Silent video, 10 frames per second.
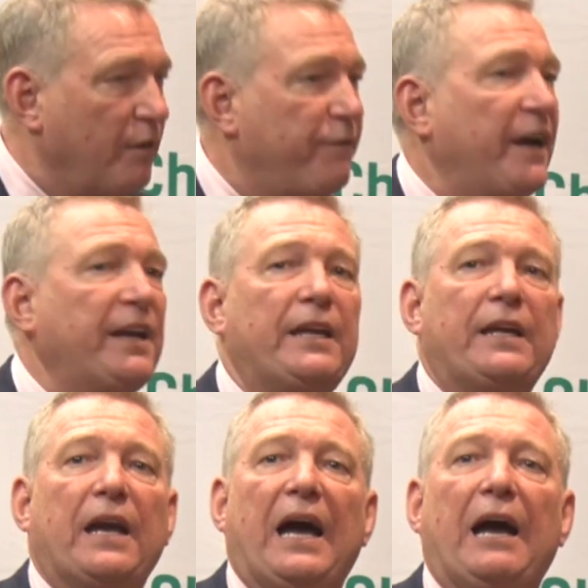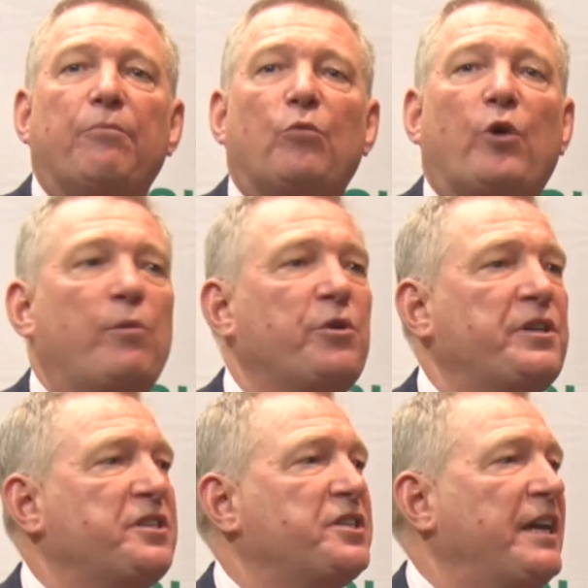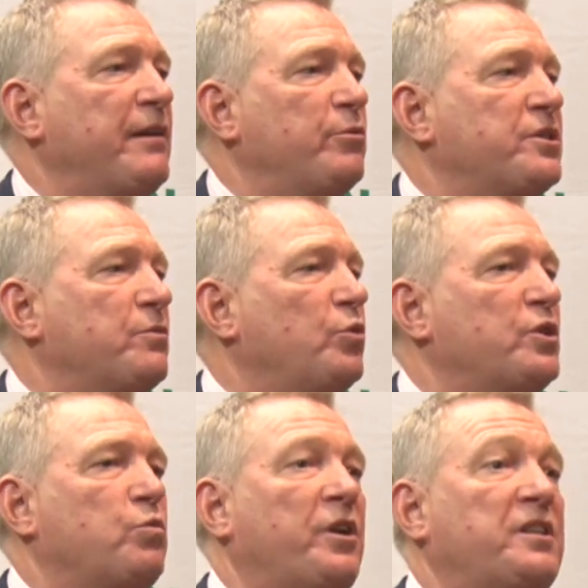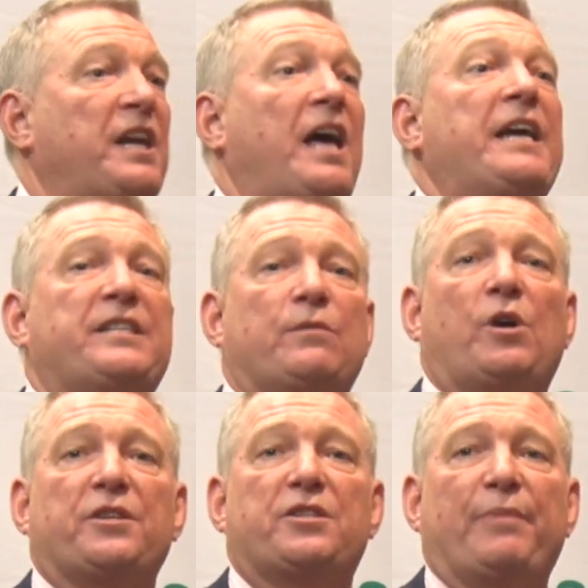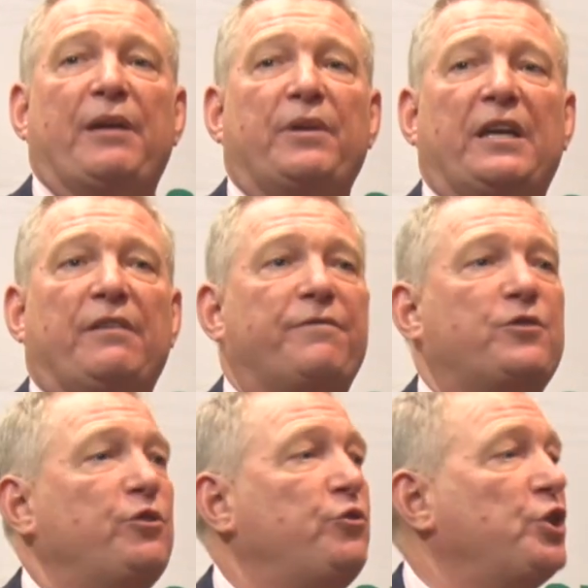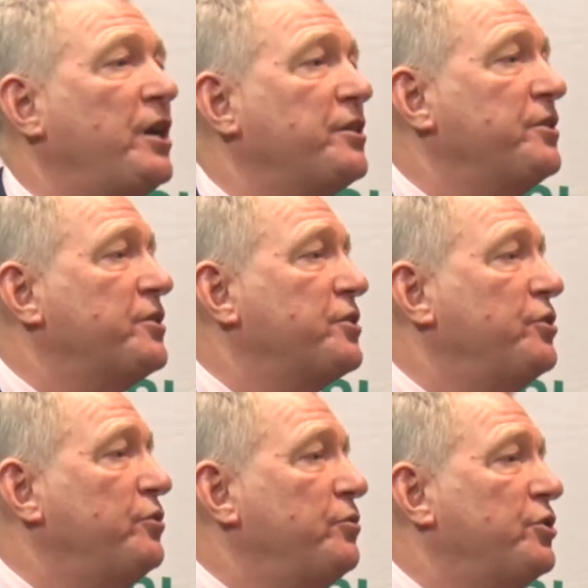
Finally, what I wanted to say was what a delight it was to be able to give 2 charters to